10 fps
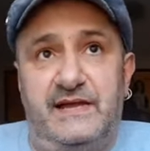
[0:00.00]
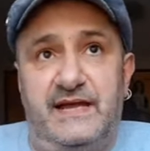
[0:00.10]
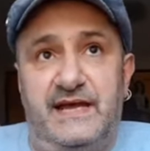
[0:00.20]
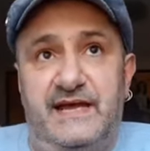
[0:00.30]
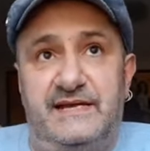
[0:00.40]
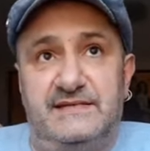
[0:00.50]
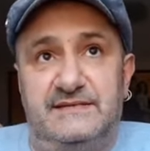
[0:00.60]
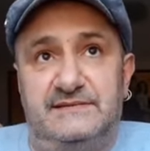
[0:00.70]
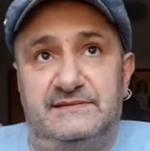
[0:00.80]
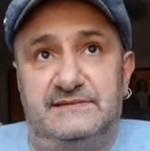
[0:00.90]
And
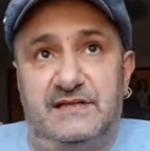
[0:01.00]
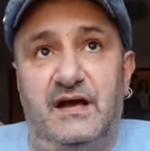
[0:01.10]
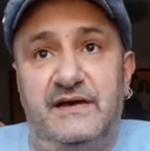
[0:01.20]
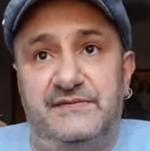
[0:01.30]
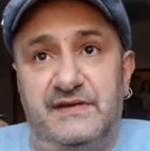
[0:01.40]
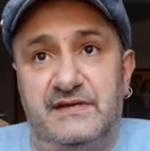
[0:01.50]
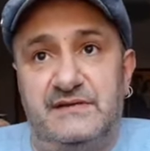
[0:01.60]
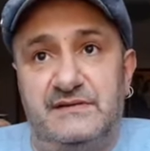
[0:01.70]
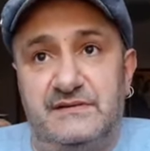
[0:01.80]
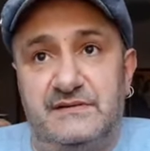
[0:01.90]
I think
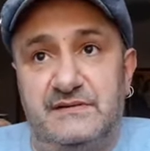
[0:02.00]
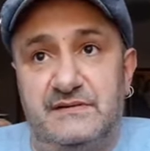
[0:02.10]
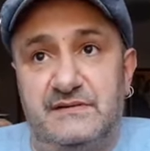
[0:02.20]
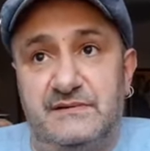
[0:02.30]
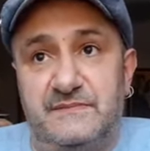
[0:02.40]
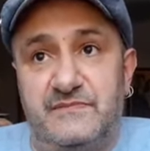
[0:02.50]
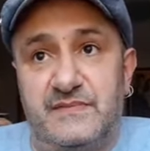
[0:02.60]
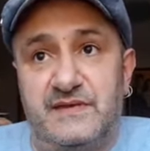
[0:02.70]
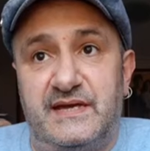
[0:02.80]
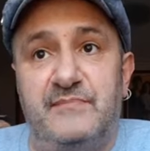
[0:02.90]

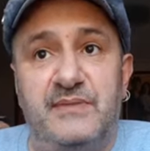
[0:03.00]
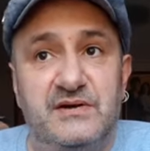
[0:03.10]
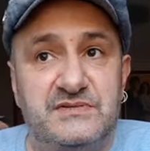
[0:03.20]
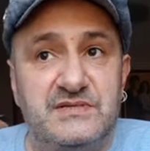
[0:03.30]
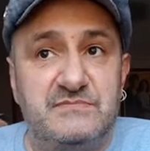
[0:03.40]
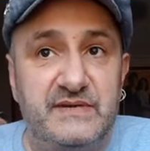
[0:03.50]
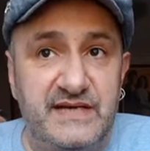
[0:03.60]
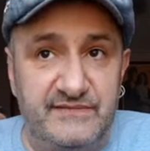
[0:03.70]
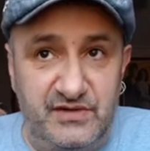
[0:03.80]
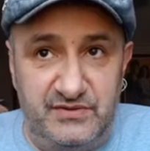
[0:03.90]
Kambosos may
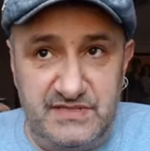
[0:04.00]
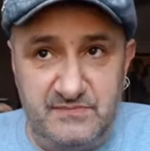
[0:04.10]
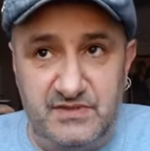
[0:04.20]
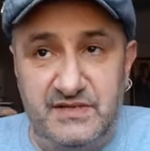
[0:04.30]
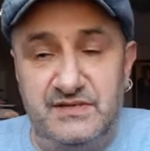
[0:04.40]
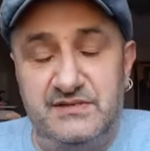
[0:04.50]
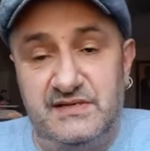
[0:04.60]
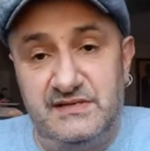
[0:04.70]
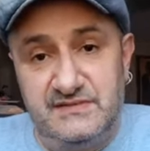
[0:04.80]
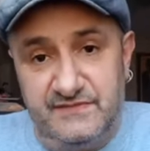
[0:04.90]
have it on his mind
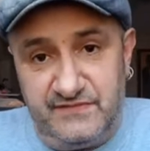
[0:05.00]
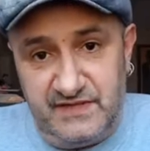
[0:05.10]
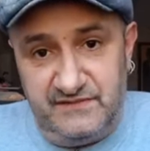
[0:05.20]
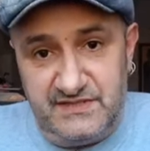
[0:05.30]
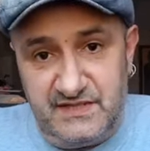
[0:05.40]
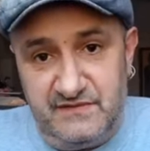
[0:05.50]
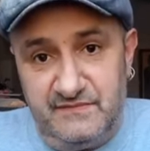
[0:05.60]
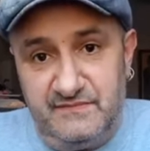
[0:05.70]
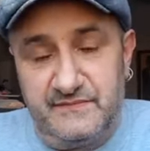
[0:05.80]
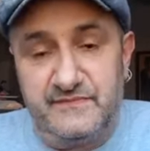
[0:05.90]
that he's in front of his
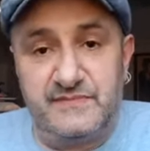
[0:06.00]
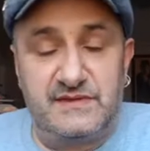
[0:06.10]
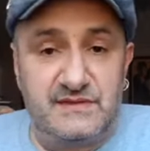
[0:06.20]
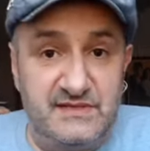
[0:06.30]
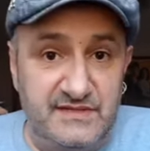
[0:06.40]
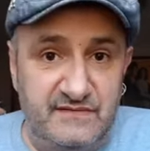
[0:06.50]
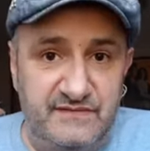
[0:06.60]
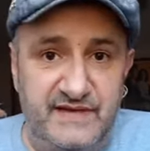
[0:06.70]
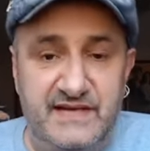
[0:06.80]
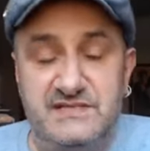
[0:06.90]
own his own
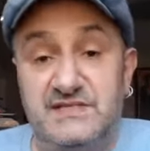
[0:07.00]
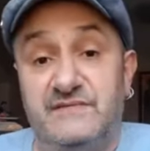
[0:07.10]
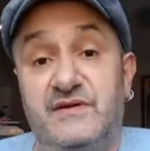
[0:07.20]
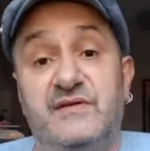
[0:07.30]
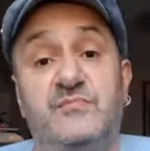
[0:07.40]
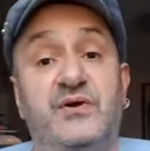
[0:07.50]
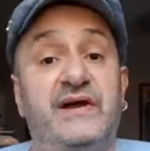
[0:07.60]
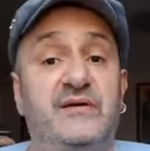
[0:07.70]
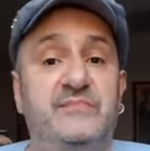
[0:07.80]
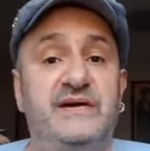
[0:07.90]
fans. He's a very
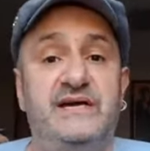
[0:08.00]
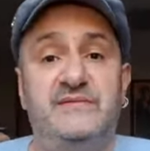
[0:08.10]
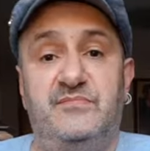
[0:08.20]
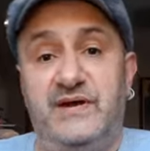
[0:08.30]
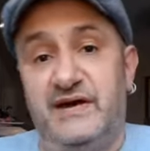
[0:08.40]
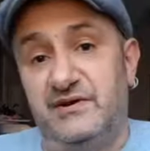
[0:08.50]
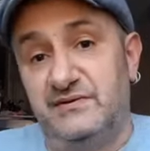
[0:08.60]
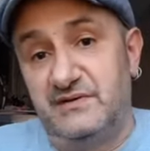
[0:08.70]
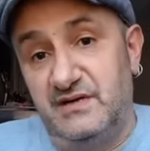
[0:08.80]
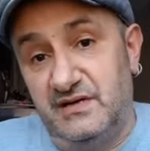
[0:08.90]
proud man, proud,
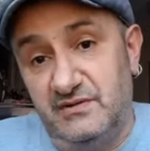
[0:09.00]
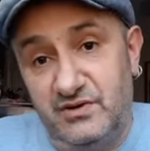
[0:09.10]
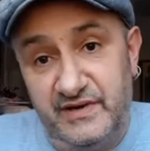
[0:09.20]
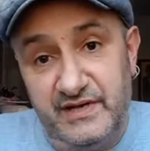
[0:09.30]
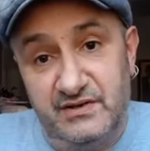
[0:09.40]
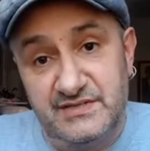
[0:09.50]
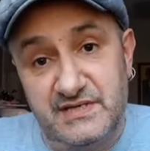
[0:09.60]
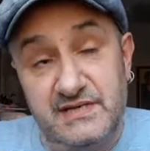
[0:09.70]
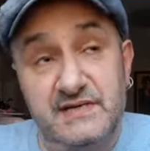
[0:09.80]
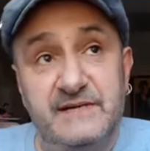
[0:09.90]
you know, Greek Aussie,